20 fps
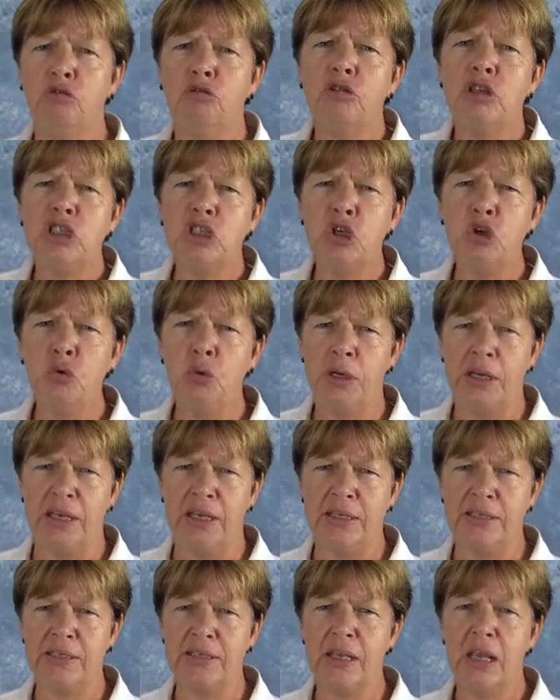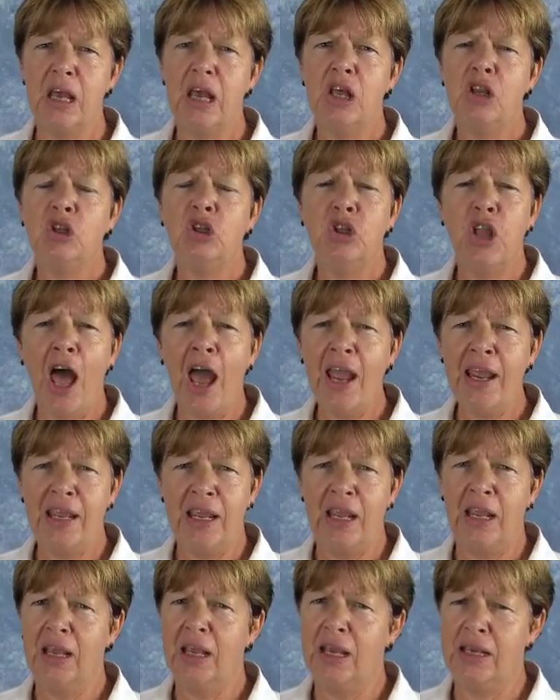gratuities,
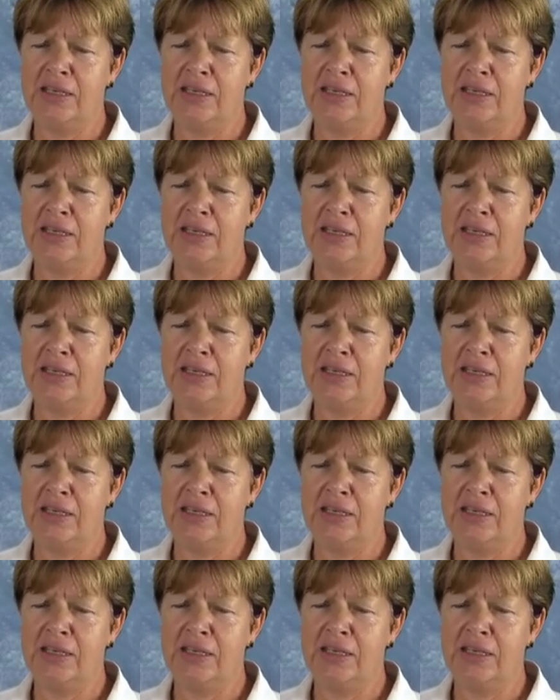lying.